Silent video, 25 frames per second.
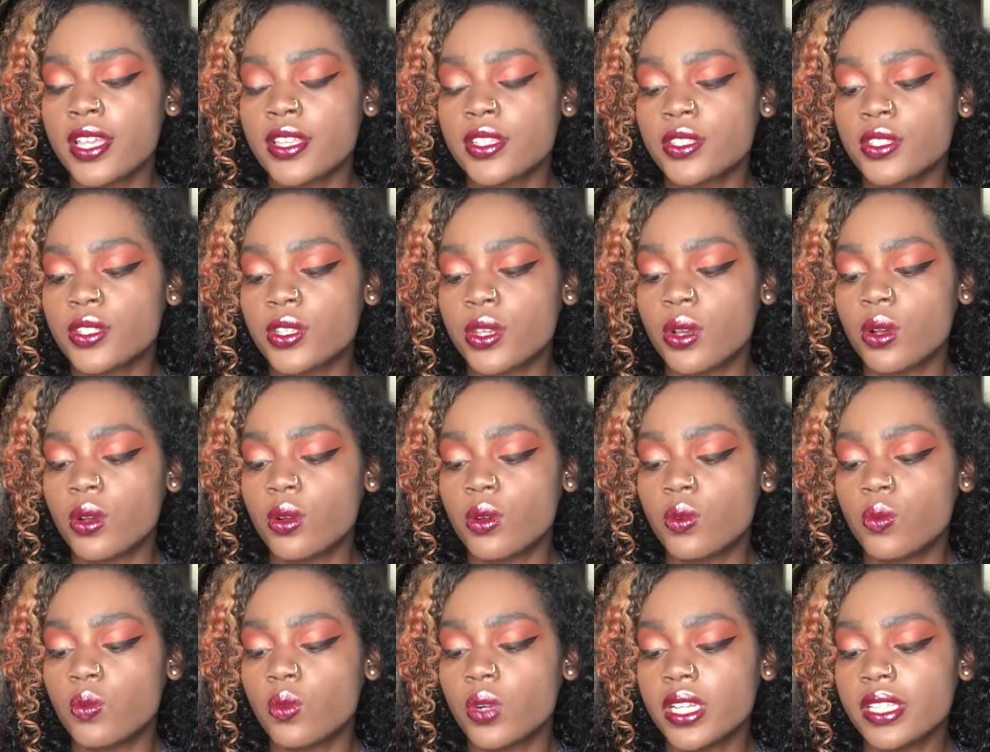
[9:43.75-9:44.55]

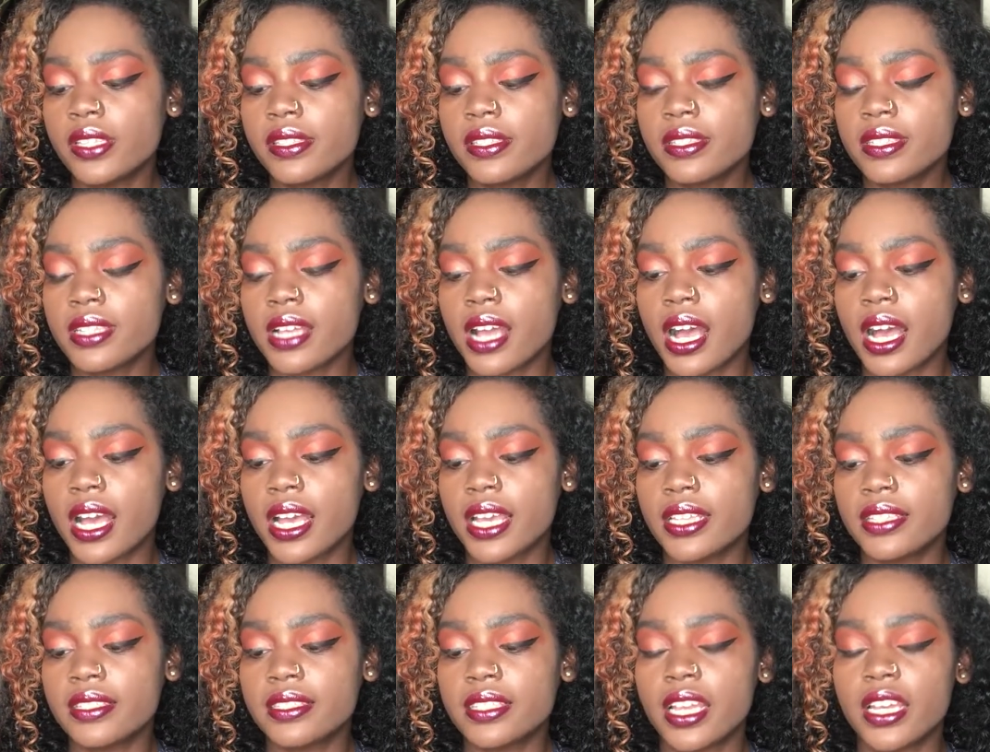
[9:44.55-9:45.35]
So once
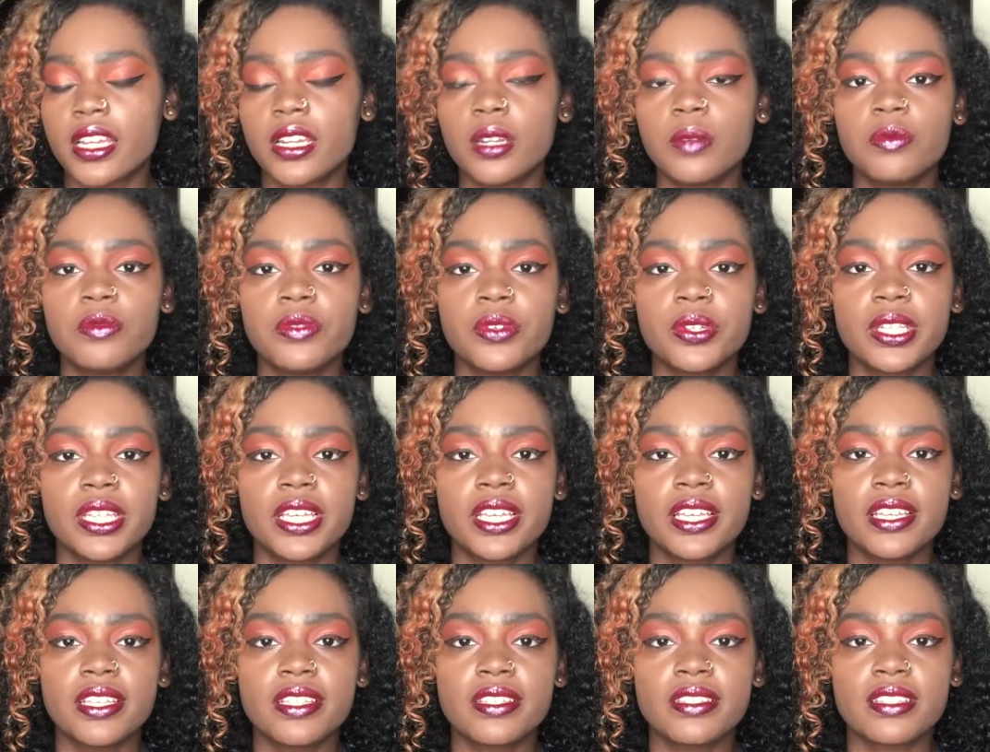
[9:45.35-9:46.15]
I sign up for
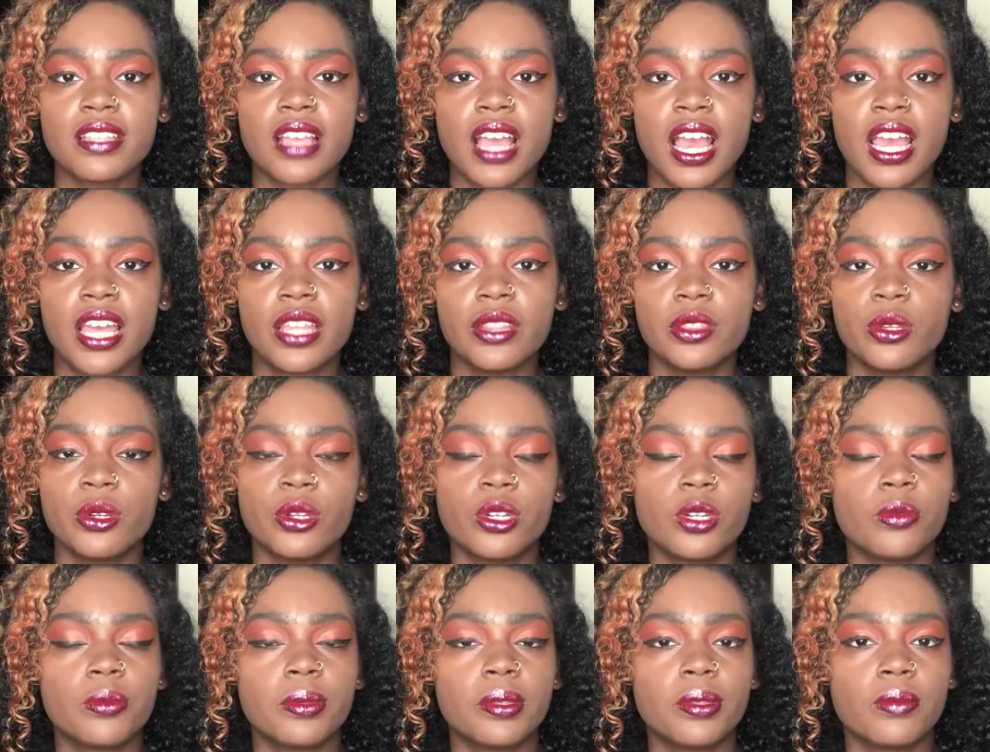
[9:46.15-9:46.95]
this and
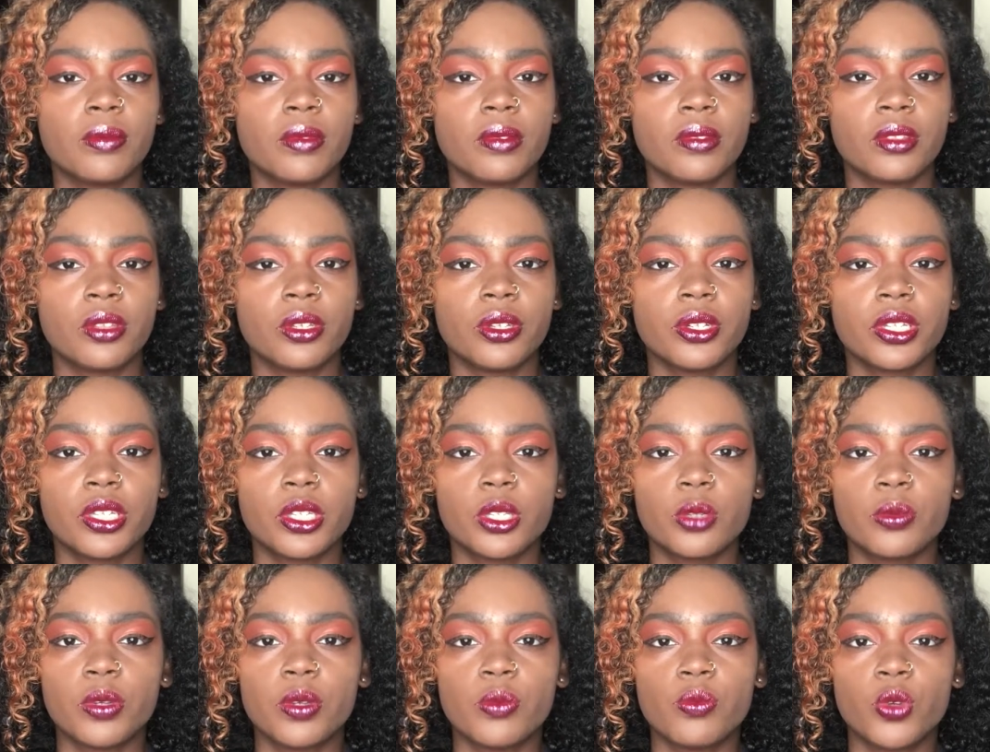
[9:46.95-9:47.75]
learn a
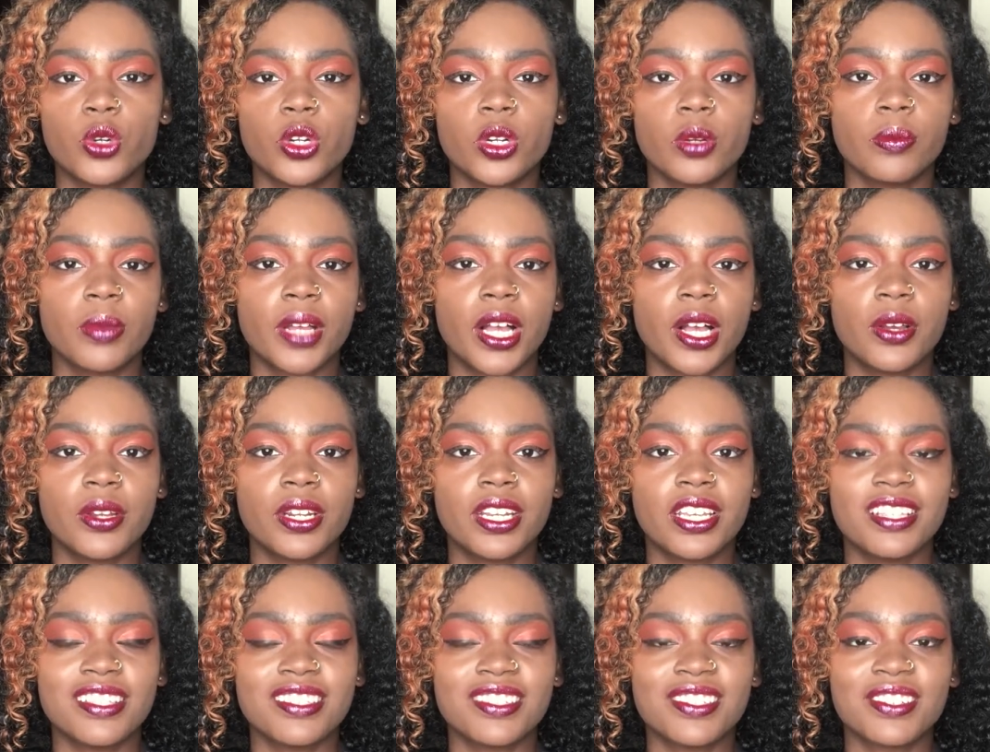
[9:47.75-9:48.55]
little bit more about
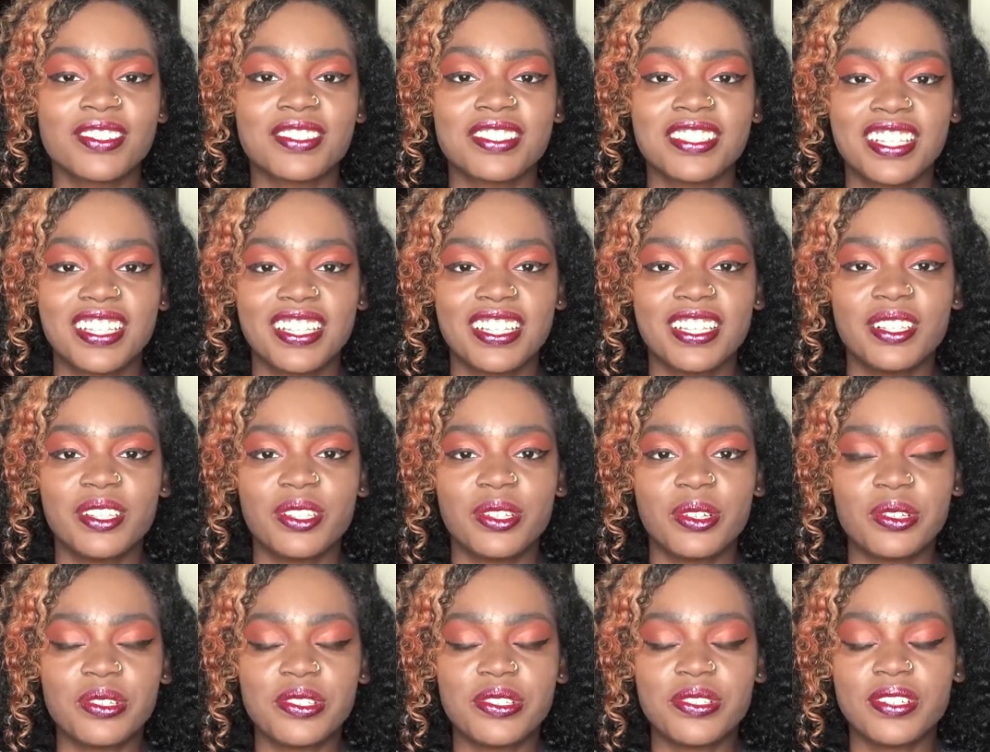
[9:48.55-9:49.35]
it and start selling
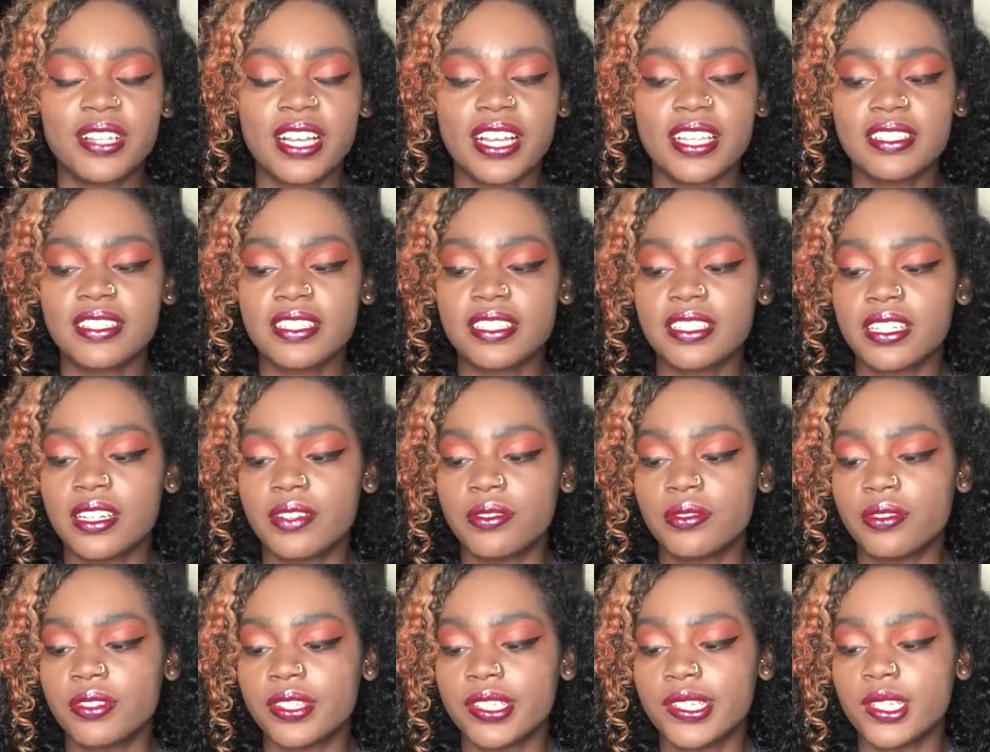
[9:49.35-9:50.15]
clothes, you guys can
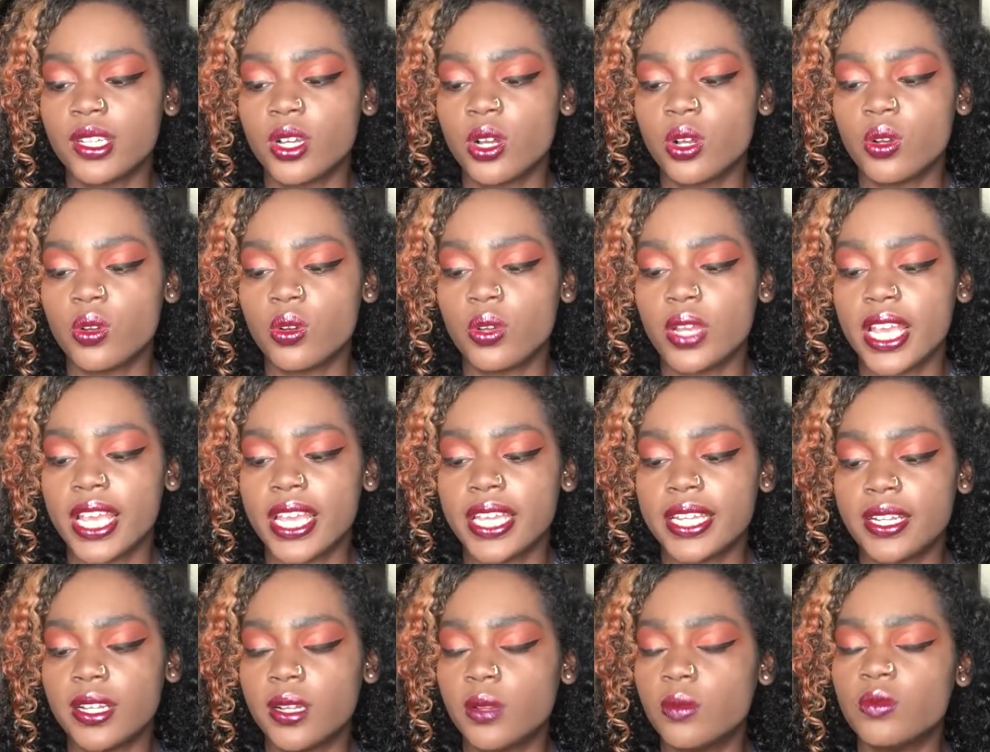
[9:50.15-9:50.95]
definitely go
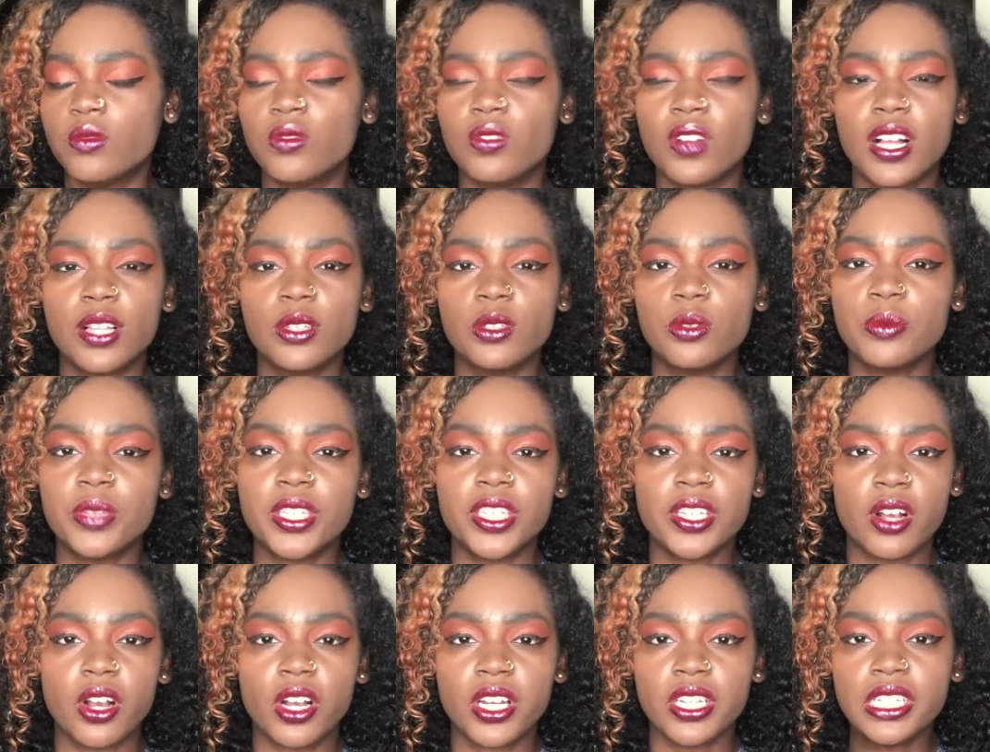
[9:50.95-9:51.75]
and follow
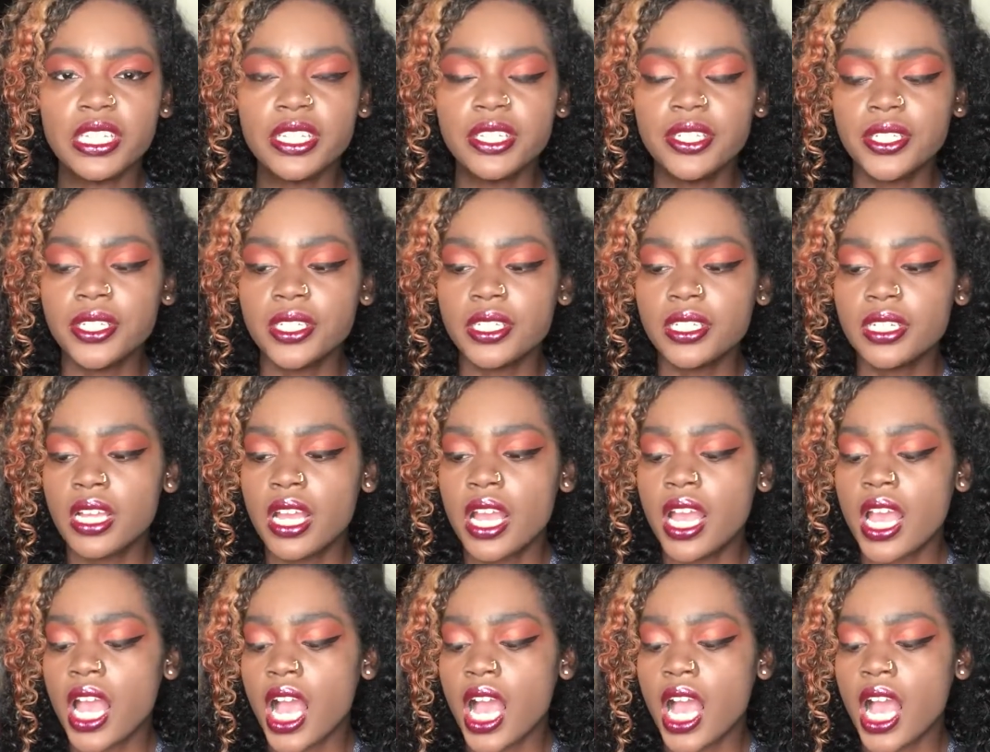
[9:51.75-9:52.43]
me on here.